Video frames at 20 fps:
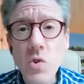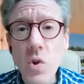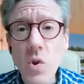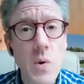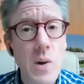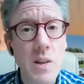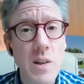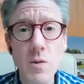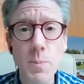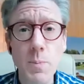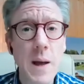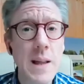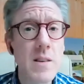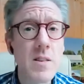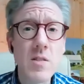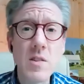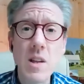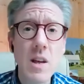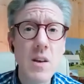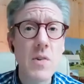too
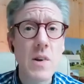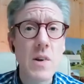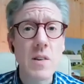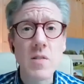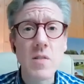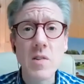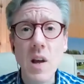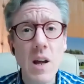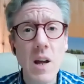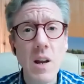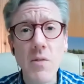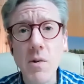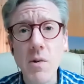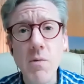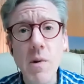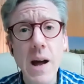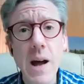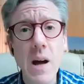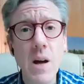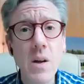expensive. It's kind of
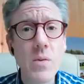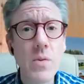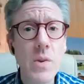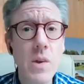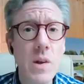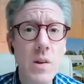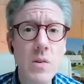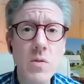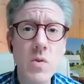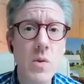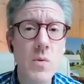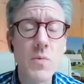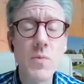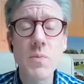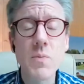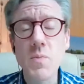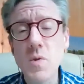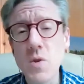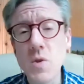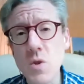around the sort of
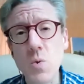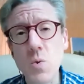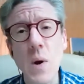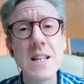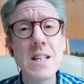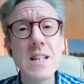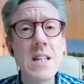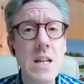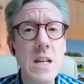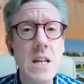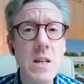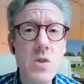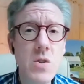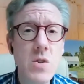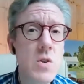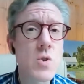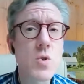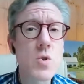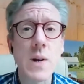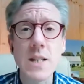20
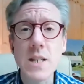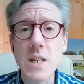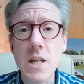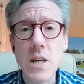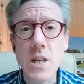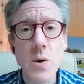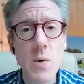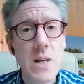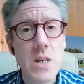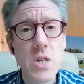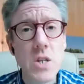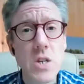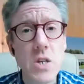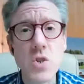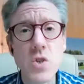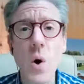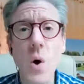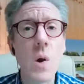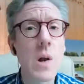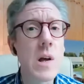US
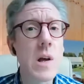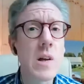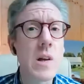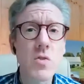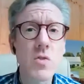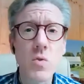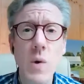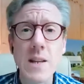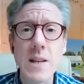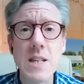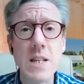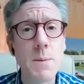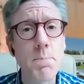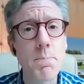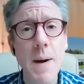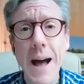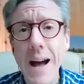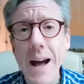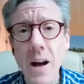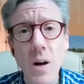dollars, 20
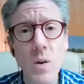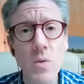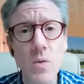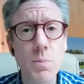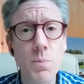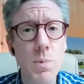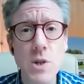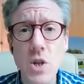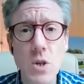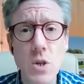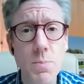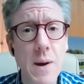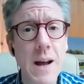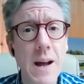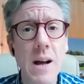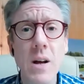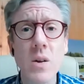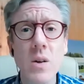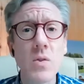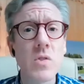pounds, British
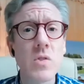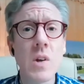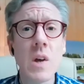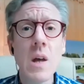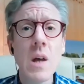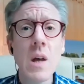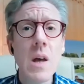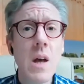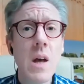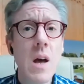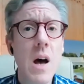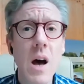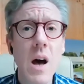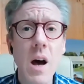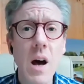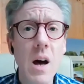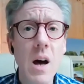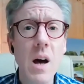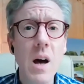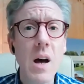pounds,
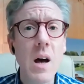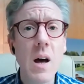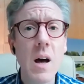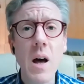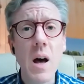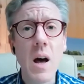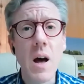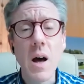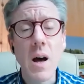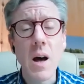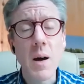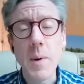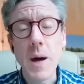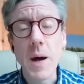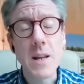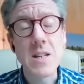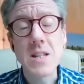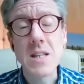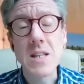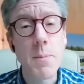
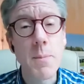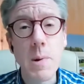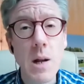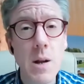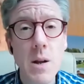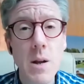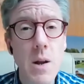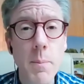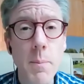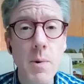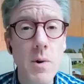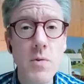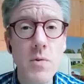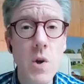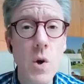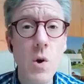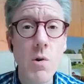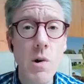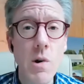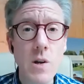and a similar number of
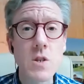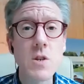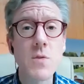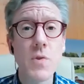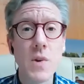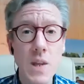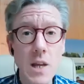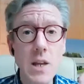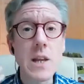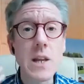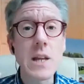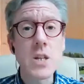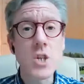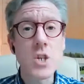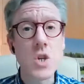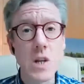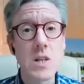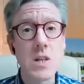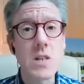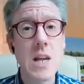euros for the
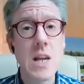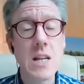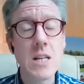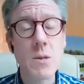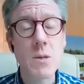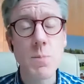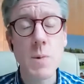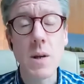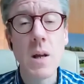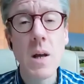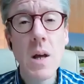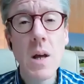initial assessment.